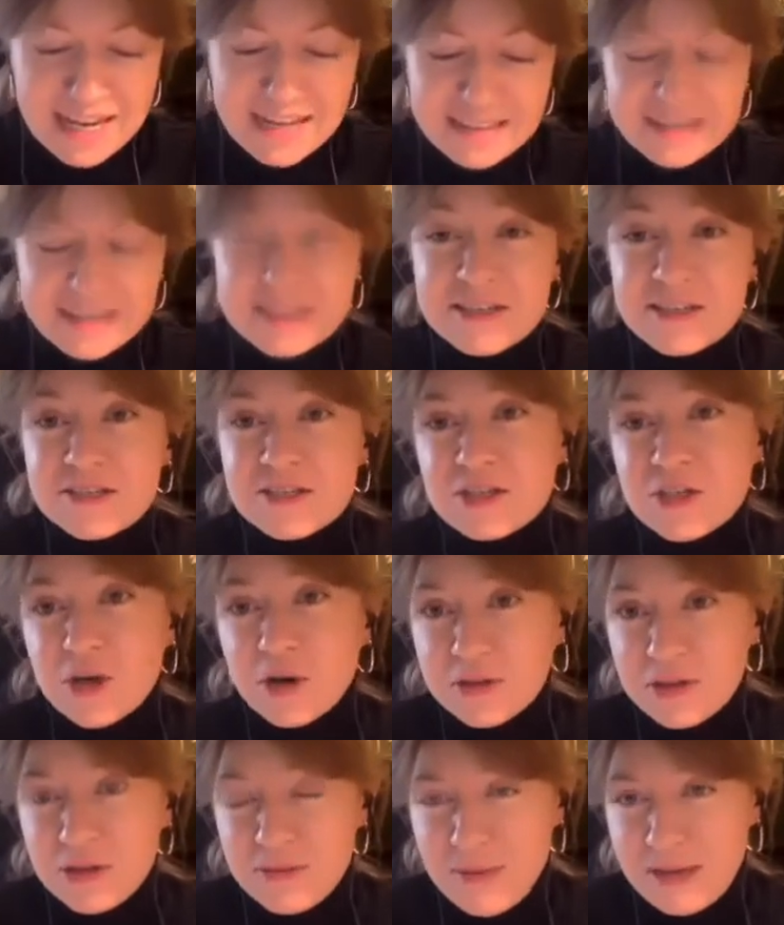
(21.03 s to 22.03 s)
This is a
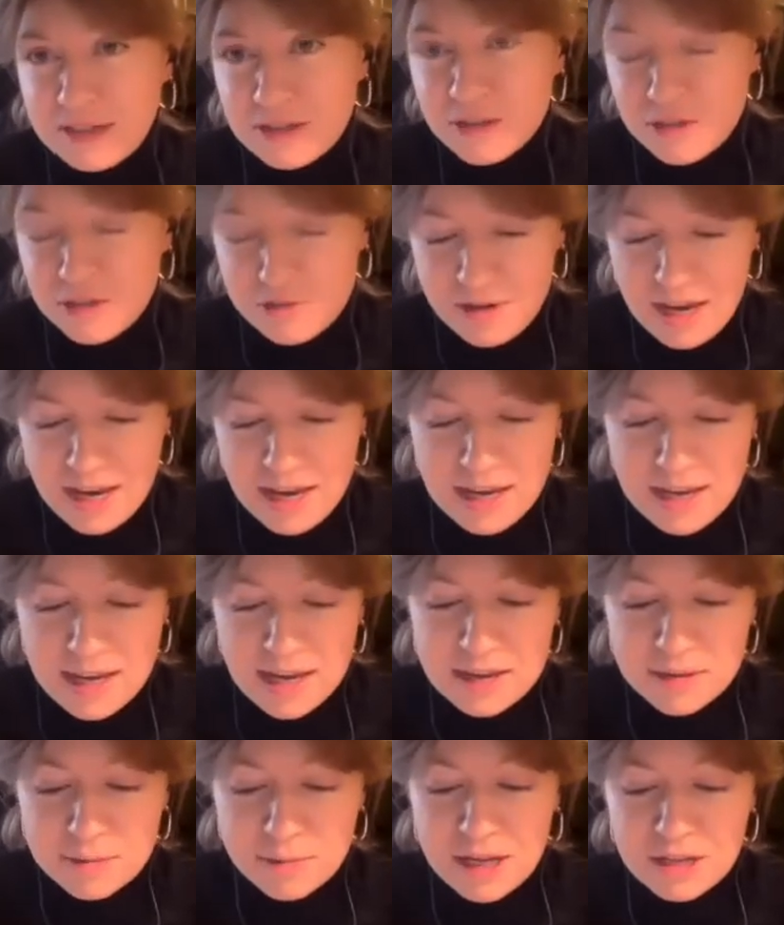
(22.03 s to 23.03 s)
documentary
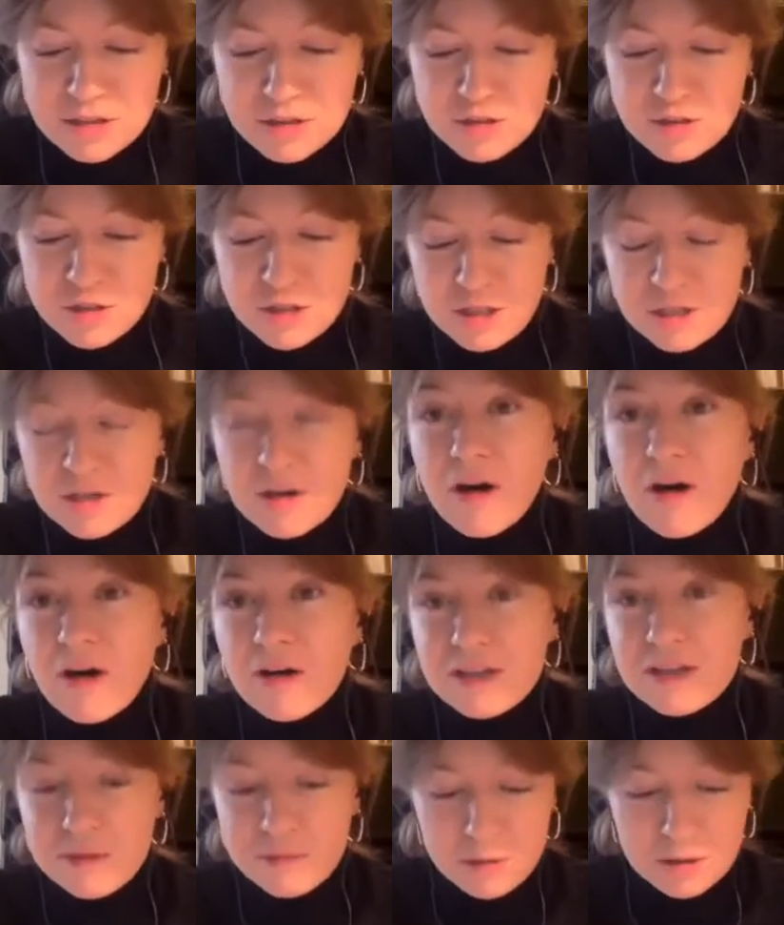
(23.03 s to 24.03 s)
in which two
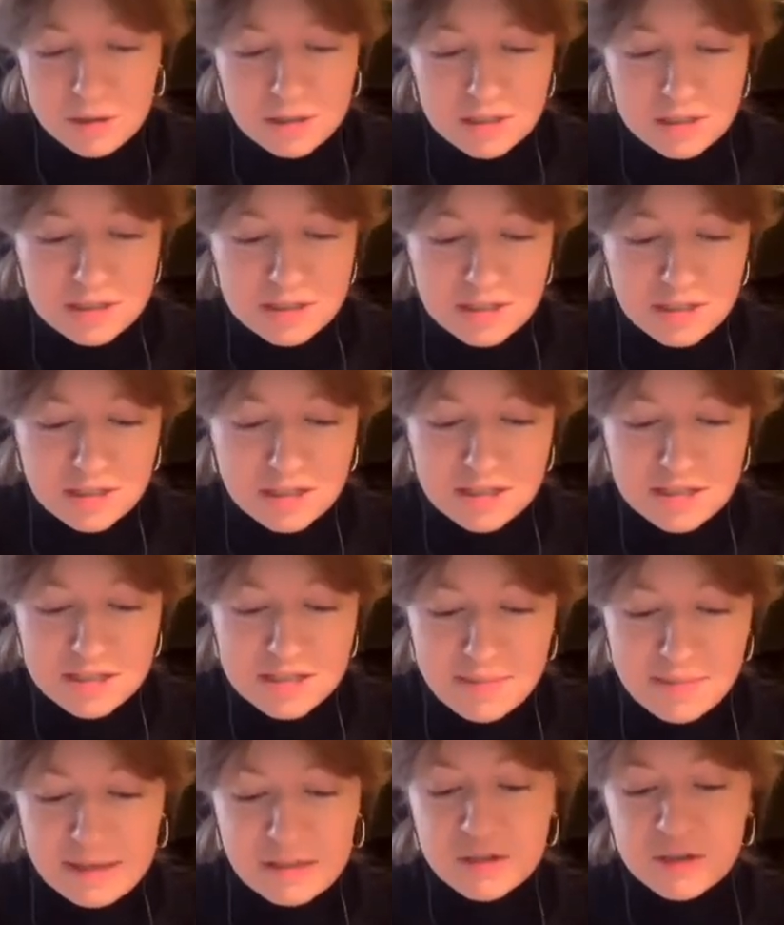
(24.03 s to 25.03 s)
Hollywood
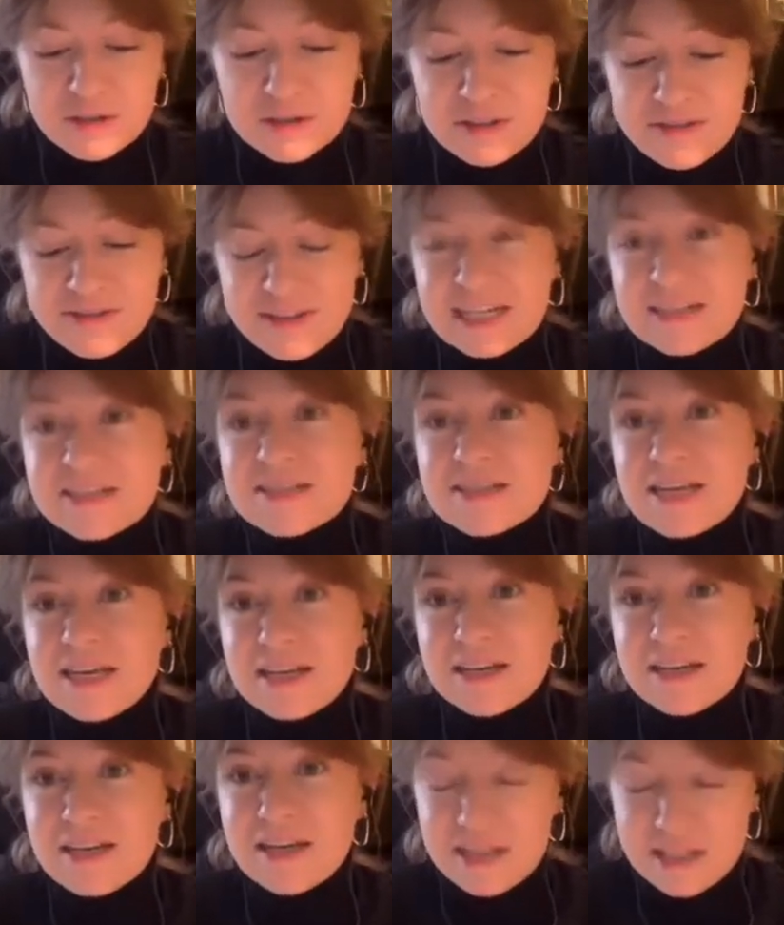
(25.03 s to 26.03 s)
special effects
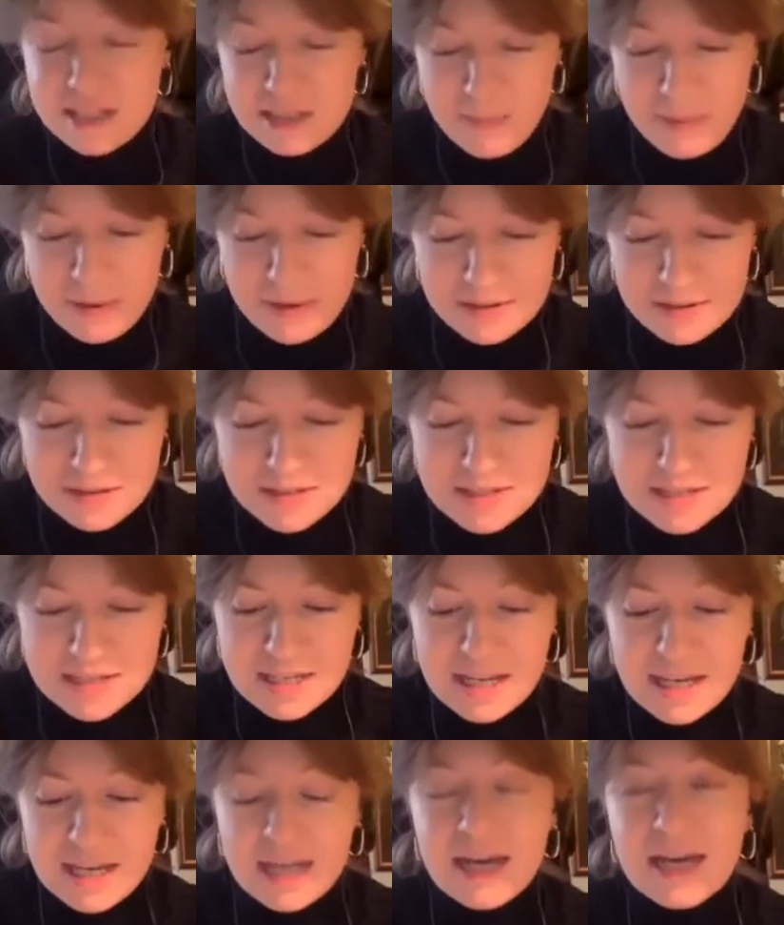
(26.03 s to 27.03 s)
experts
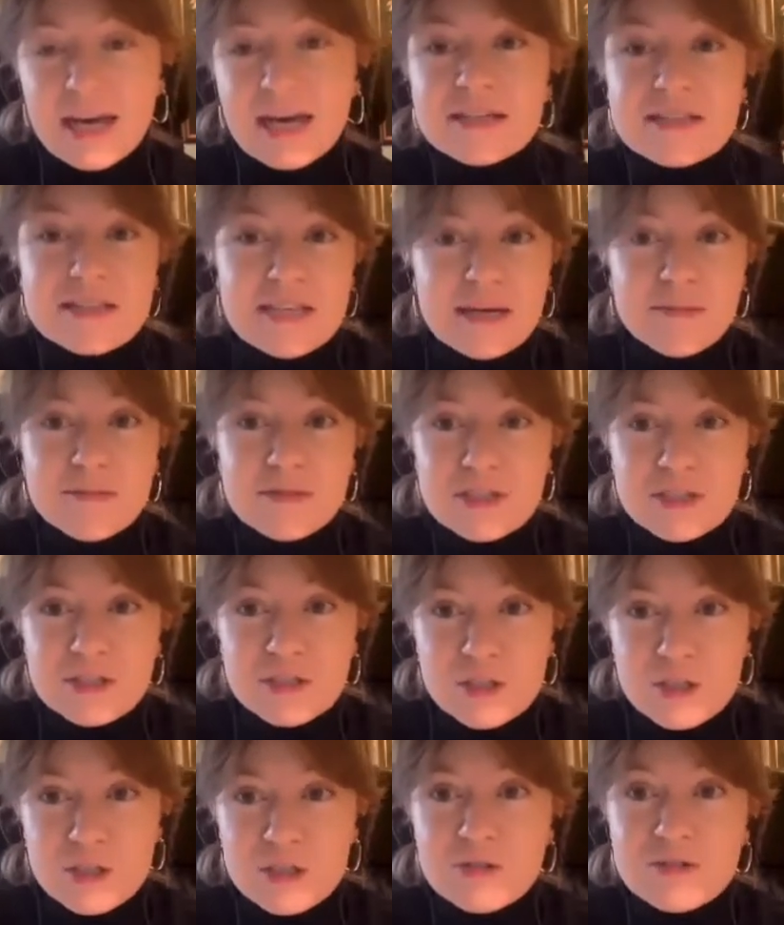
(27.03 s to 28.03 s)
attempted
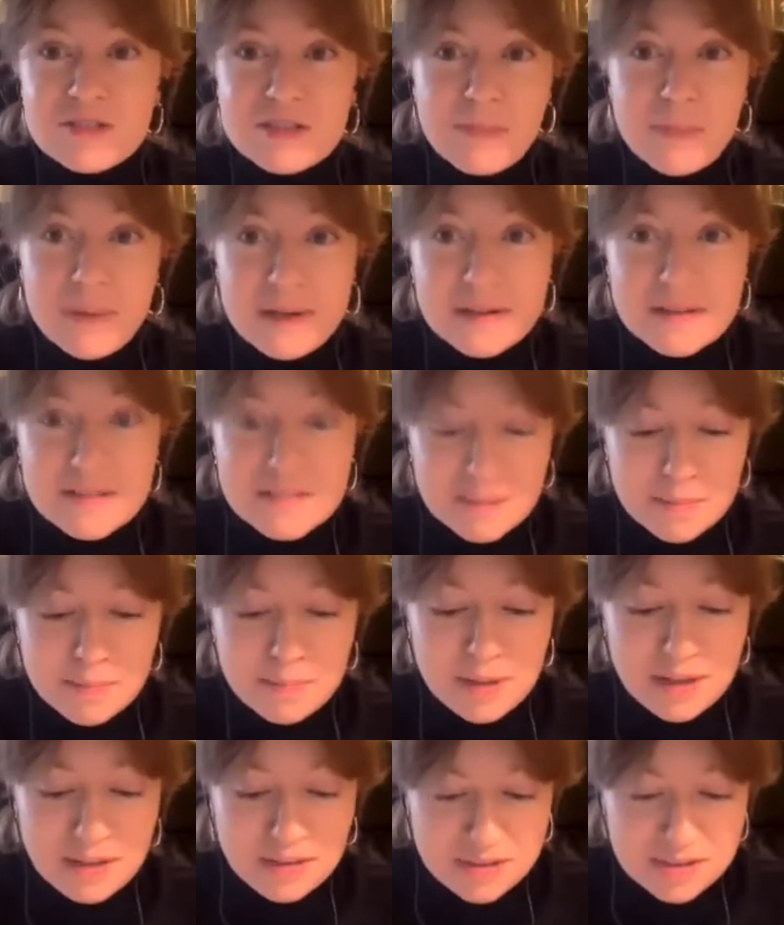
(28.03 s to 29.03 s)
to debunk some
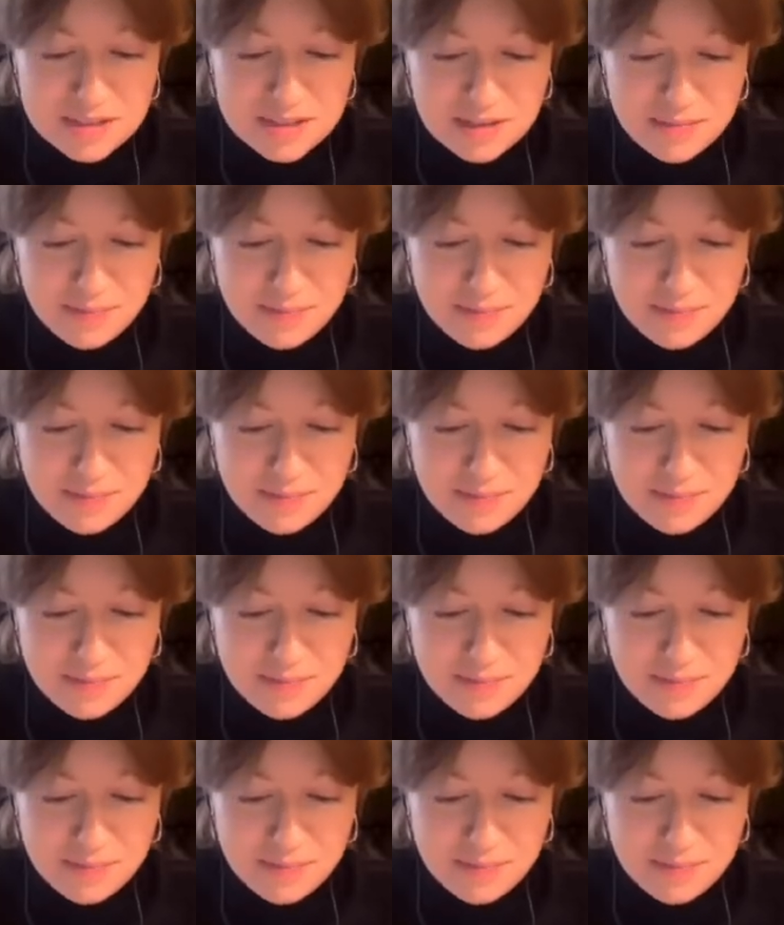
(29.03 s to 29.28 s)
myths,